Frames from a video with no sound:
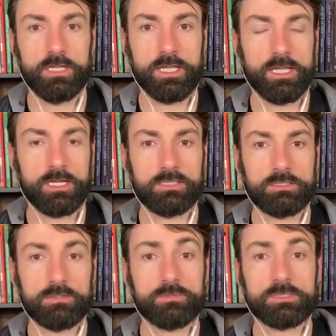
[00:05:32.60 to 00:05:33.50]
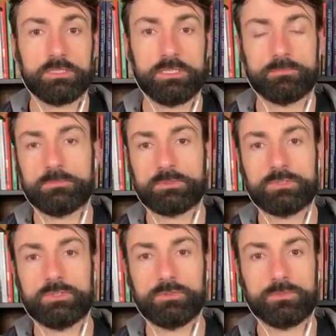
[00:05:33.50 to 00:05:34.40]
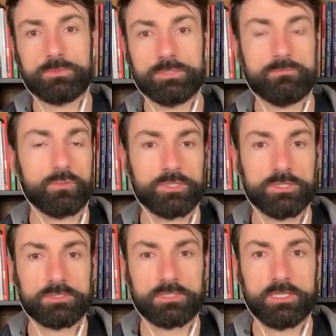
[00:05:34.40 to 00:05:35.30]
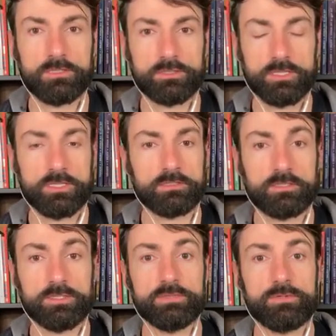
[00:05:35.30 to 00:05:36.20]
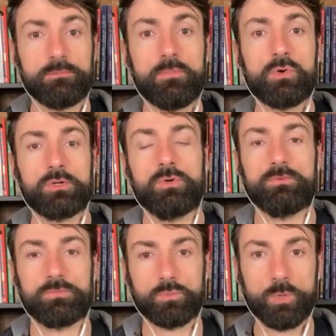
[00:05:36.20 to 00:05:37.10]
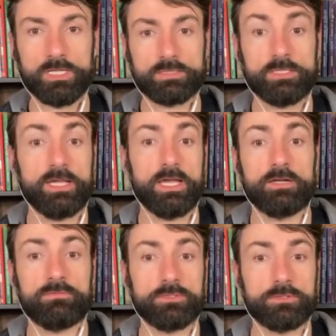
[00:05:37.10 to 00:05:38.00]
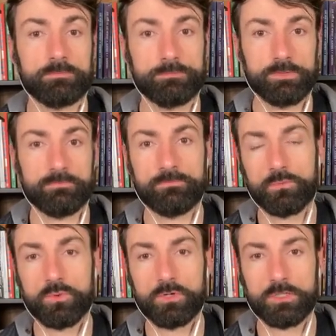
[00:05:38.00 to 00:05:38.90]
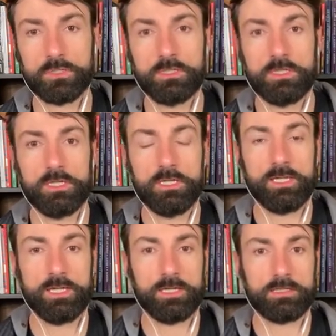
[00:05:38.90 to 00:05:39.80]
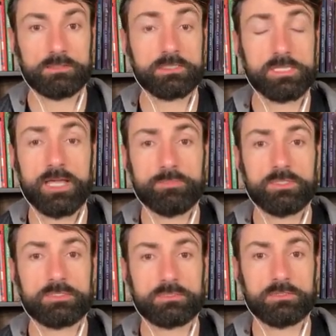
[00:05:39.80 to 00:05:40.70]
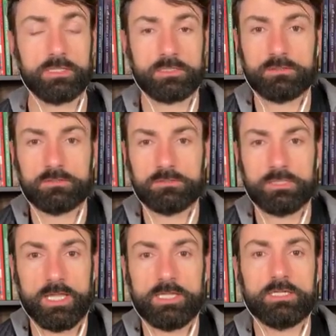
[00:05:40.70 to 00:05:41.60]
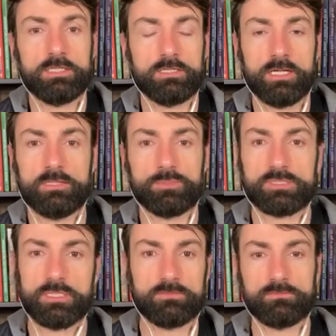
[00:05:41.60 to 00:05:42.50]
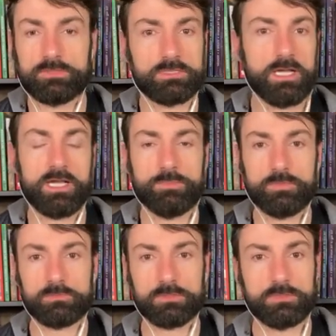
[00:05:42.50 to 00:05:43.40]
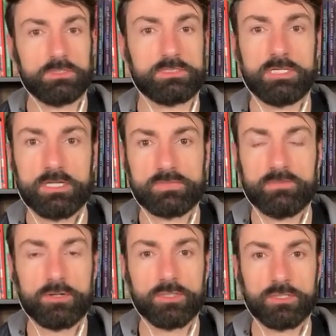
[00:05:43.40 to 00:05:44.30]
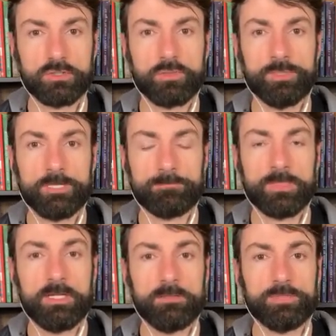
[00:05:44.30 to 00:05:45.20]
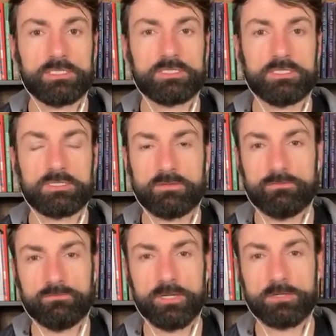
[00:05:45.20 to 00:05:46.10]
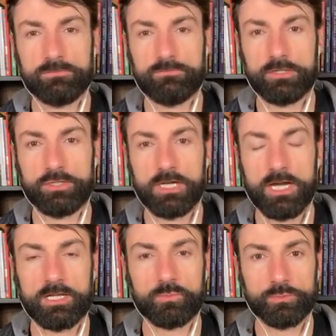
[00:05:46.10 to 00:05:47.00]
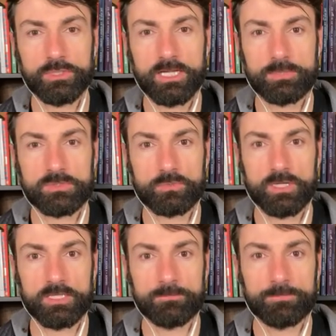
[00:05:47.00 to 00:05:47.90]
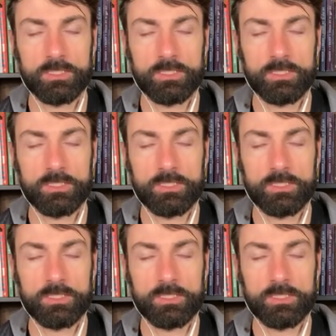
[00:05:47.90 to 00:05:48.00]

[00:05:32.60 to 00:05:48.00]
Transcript: and you see them two, three, four years later, and they're even more overweight than ever before. And this happens like literally 80 to 90% of the time. The studies vary a little bit, but it's a, it's a very, very high relapse rate.